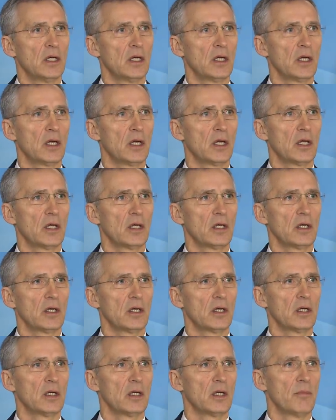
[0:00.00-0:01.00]

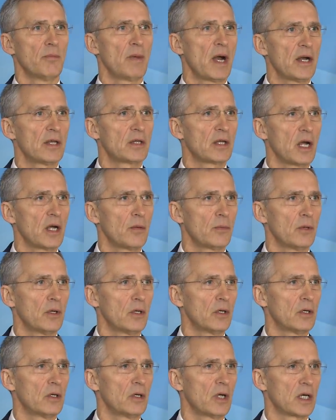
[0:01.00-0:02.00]
a maritime
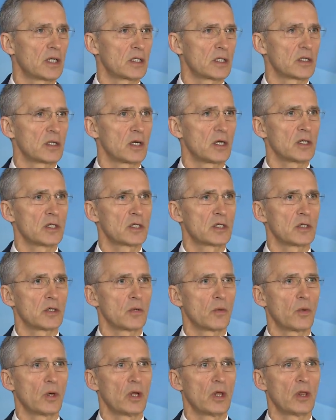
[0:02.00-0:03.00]
exercise
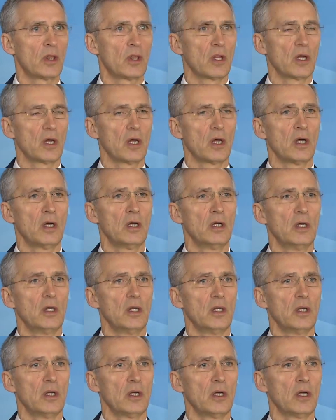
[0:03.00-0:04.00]
with the
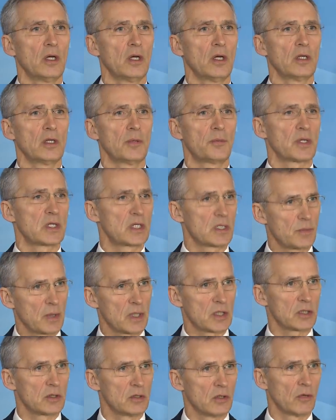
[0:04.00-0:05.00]

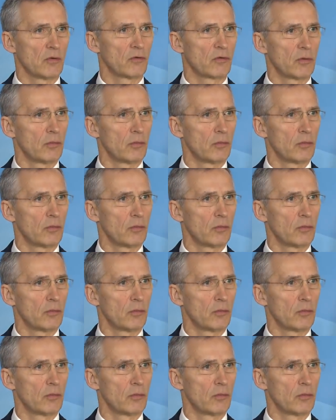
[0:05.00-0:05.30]
participation of